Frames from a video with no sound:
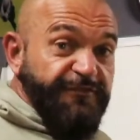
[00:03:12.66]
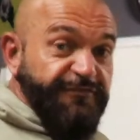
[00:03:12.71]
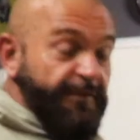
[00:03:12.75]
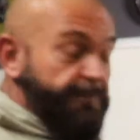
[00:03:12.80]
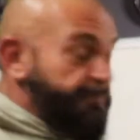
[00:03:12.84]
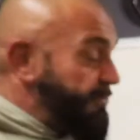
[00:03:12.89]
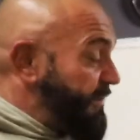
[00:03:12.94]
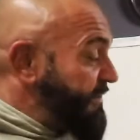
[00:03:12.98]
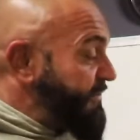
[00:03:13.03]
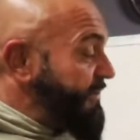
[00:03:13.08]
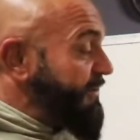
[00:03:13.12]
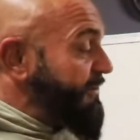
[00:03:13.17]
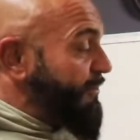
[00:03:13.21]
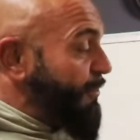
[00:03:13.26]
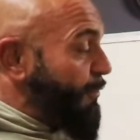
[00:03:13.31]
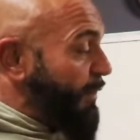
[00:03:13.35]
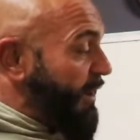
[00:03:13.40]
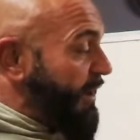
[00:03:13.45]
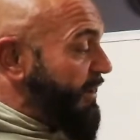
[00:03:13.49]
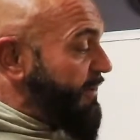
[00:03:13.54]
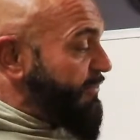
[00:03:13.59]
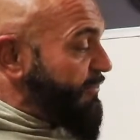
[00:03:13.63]
submitting the
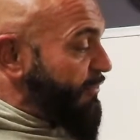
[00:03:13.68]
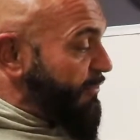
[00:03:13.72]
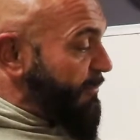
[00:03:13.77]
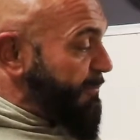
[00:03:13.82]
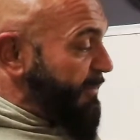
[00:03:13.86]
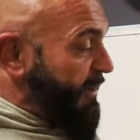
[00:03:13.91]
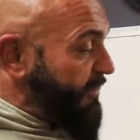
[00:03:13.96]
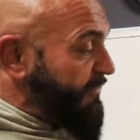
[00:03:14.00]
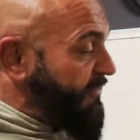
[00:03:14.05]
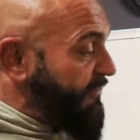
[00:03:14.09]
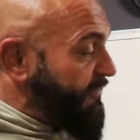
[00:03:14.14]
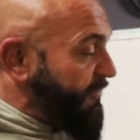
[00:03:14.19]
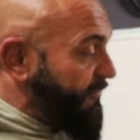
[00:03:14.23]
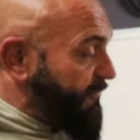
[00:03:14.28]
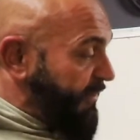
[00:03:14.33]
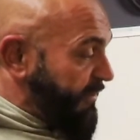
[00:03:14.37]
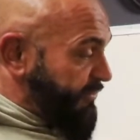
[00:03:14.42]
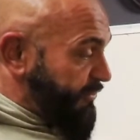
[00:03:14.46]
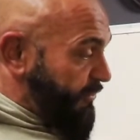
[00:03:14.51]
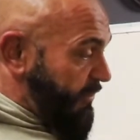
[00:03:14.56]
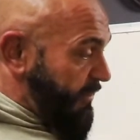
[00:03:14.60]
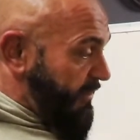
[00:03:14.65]
whey to the process of
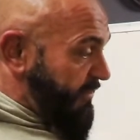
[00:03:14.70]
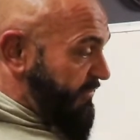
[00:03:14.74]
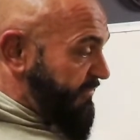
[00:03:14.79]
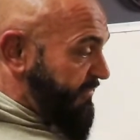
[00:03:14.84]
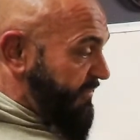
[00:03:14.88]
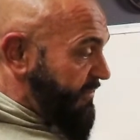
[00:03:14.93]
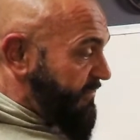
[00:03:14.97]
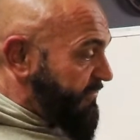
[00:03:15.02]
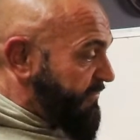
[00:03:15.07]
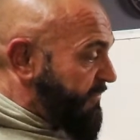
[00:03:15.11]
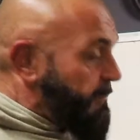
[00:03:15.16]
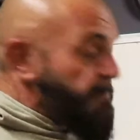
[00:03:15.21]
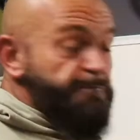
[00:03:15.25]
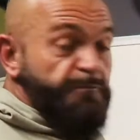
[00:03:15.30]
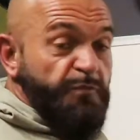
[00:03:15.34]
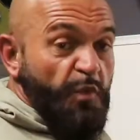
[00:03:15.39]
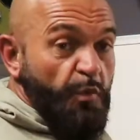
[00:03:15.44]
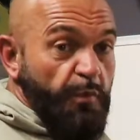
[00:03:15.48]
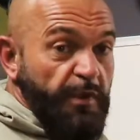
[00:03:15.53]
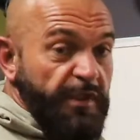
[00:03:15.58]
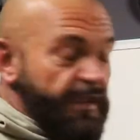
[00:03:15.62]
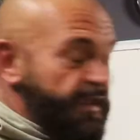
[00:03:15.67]
hydrolysis,
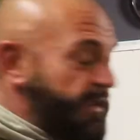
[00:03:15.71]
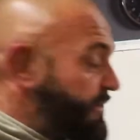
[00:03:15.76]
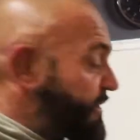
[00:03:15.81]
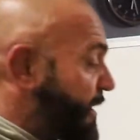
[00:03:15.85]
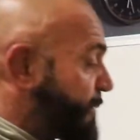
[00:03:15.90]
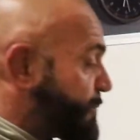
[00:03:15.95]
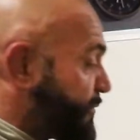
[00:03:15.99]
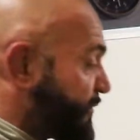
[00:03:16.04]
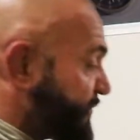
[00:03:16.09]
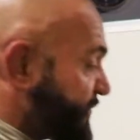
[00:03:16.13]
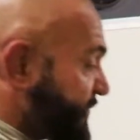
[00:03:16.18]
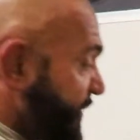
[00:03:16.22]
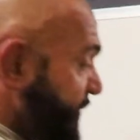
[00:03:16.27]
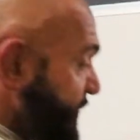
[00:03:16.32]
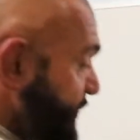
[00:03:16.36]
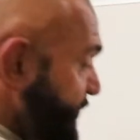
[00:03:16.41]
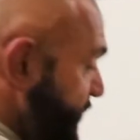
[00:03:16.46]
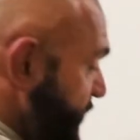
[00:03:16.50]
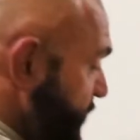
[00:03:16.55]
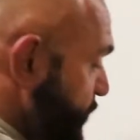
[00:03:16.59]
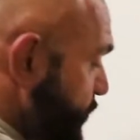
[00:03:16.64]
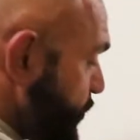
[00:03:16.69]
we end up with
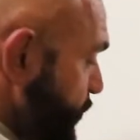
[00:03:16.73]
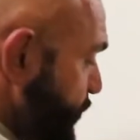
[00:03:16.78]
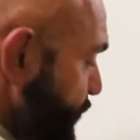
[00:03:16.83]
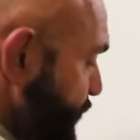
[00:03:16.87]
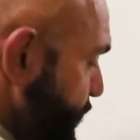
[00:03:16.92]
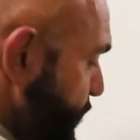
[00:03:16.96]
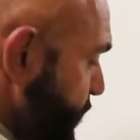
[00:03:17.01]
something called